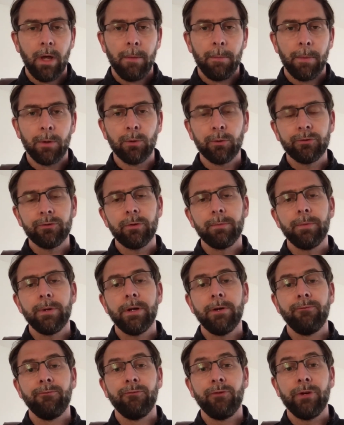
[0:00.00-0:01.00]
but also
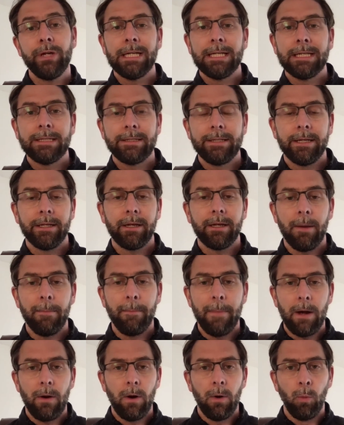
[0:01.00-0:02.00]
being realistic
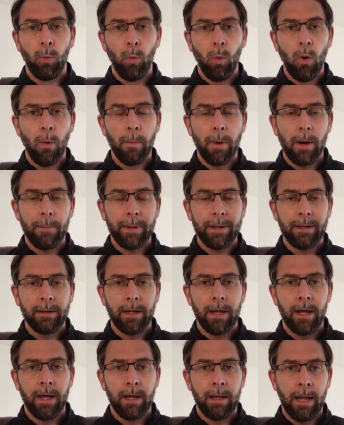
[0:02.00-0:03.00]
about a warm-up
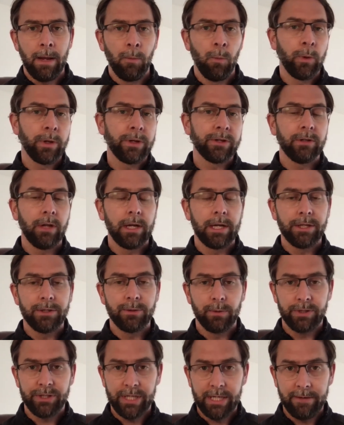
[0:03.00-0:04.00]
and what it's likely
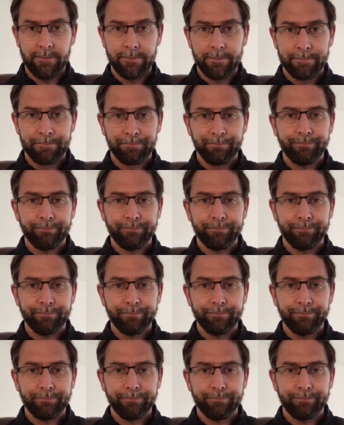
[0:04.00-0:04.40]
to achieve.